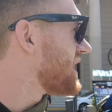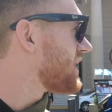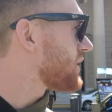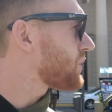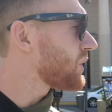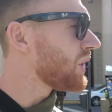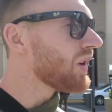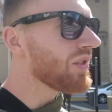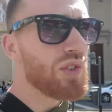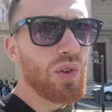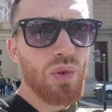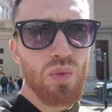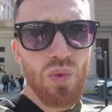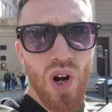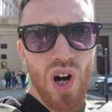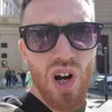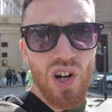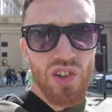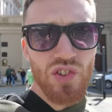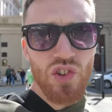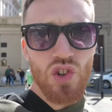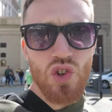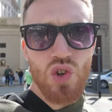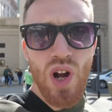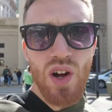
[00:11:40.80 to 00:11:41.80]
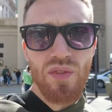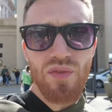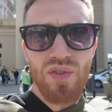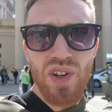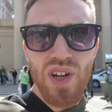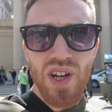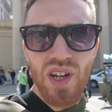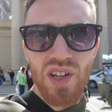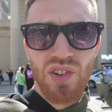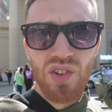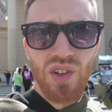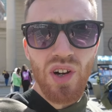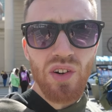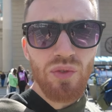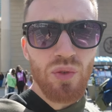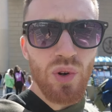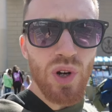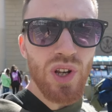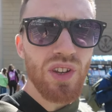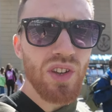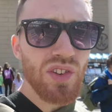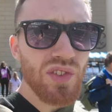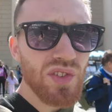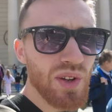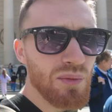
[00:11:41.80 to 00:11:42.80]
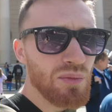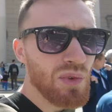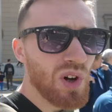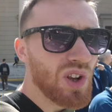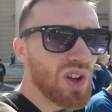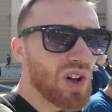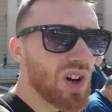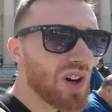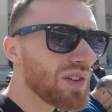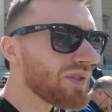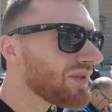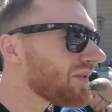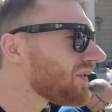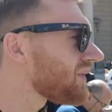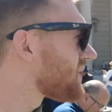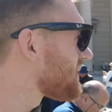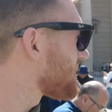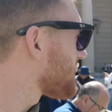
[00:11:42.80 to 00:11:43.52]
It's one of the worst traffics I've witnessed in my life.